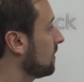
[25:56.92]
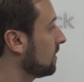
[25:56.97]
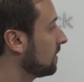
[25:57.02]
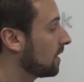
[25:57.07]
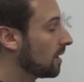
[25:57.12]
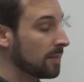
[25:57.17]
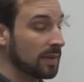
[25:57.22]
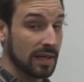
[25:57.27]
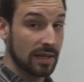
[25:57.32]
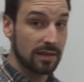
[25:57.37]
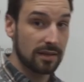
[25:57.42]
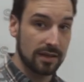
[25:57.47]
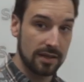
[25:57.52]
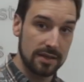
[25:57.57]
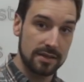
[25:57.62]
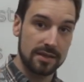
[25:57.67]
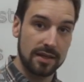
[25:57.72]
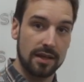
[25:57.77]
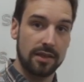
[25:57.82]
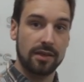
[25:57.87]
coming into
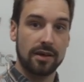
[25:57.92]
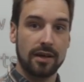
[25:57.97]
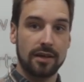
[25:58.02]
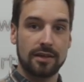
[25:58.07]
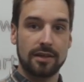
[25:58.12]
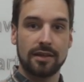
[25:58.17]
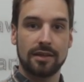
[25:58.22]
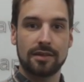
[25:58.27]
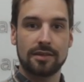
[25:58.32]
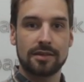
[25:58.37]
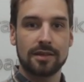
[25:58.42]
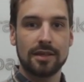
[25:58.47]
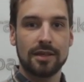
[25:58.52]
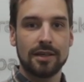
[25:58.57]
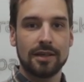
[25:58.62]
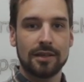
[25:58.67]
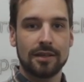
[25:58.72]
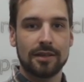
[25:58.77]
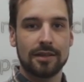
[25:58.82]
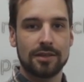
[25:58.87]
this, I thought that
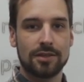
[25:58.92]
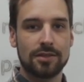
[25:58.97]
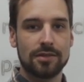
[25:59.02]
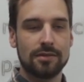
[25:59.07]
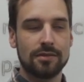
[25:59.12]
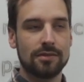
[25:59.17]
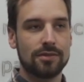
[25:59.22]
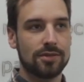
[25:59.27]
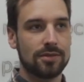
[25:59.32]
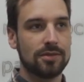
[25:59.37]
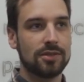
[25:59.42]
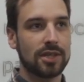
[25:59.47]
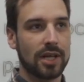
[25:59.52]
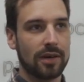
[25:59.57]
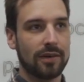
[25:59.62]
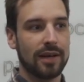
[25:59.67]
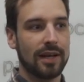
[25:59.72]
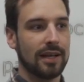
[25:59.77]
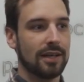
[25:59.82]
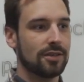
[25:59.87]
the
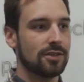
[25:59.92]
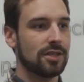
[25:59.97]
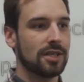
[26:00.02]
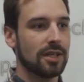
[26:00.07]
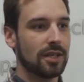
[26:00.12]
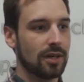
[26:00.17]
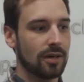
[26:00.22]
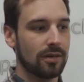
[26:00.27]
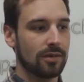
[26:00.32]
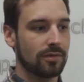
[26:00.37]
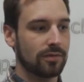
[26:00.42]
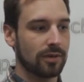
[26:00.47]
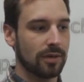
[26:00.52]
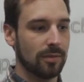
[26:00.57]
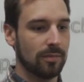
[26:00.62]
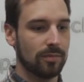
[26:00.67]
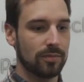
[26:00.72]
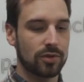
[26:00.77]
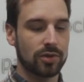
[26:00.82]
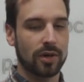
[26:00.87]
generating G code
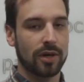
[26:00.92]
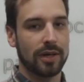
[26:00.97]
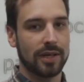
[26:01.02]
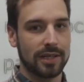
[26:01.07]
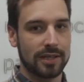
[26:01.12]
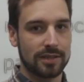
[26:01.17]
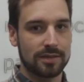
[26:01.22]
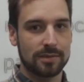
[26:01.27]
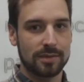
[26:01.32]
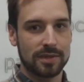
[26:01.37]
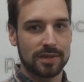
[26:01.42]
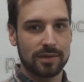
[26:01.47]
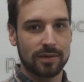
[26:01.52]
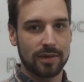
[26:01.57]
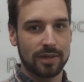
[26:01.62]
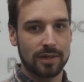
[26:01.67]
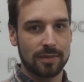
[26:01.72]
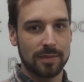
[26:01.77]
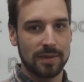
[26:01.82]
from drawings was going to